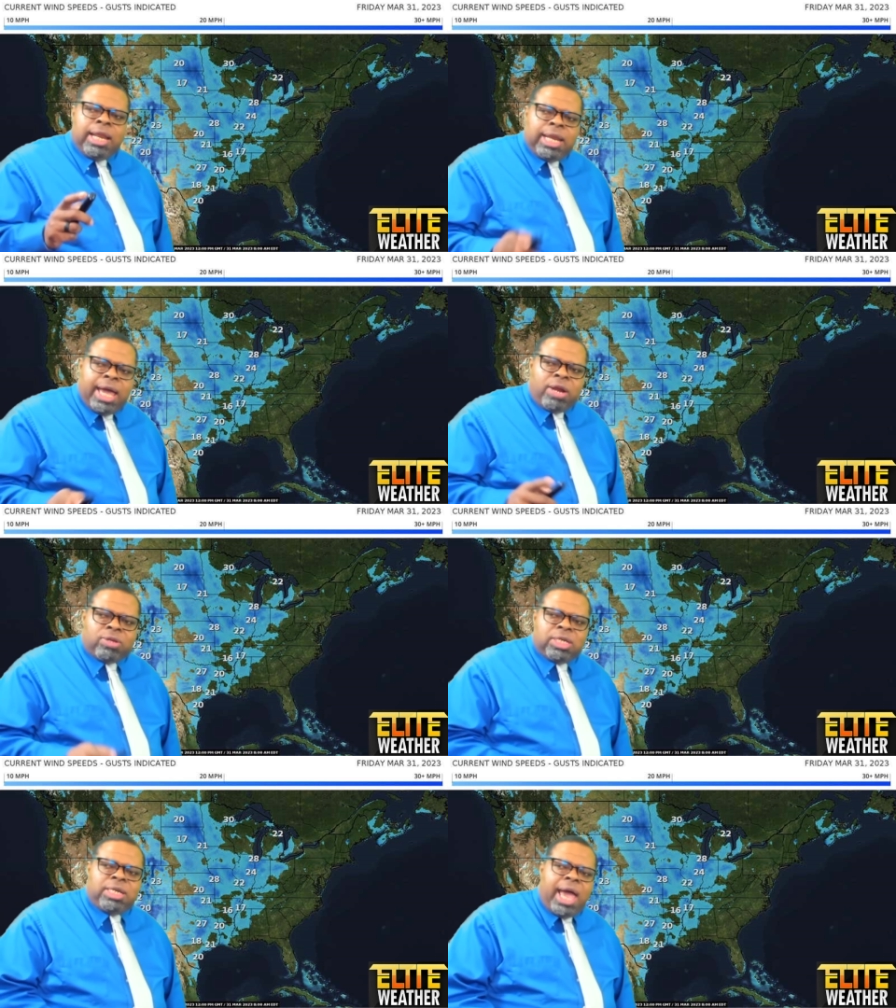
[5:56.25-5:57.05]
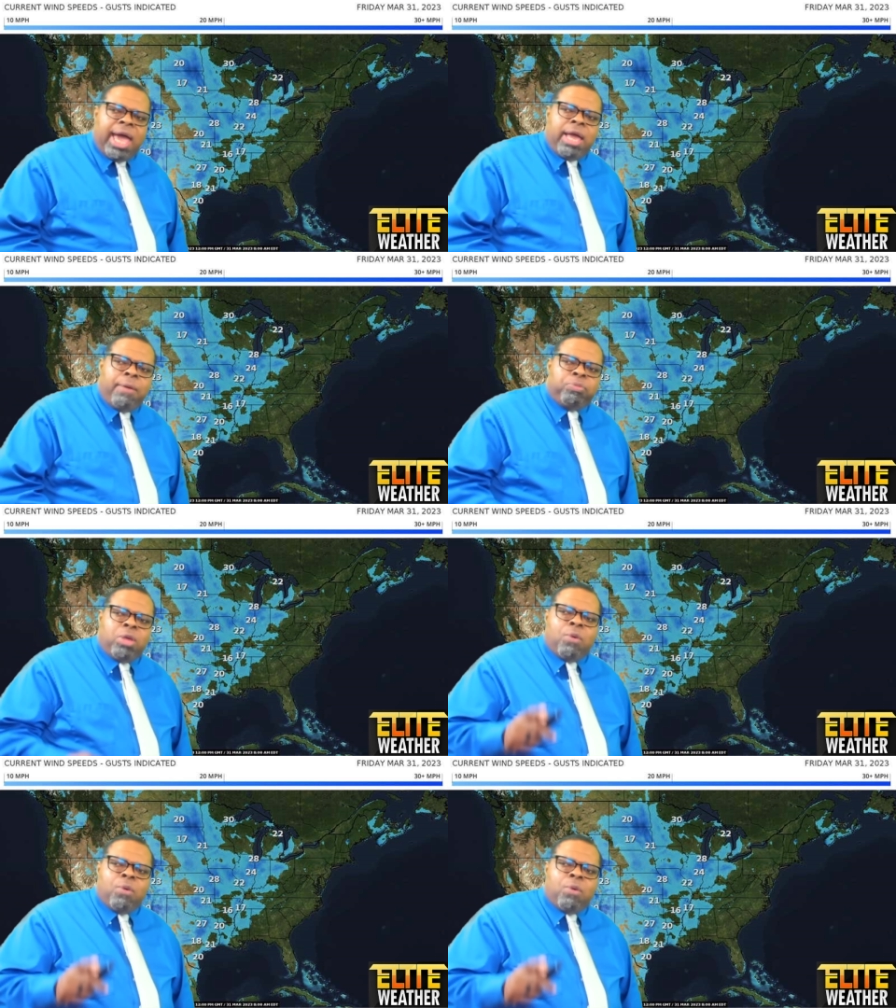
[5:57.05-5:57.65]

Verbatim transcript: later today,